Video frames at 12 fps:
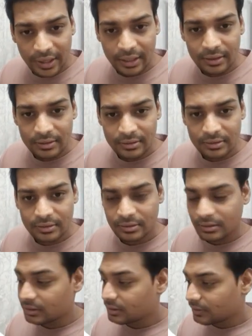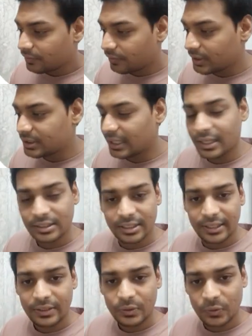head which I
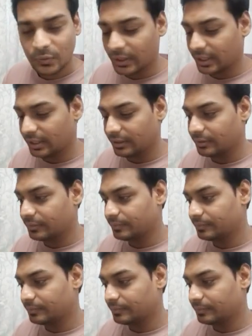assigned to current.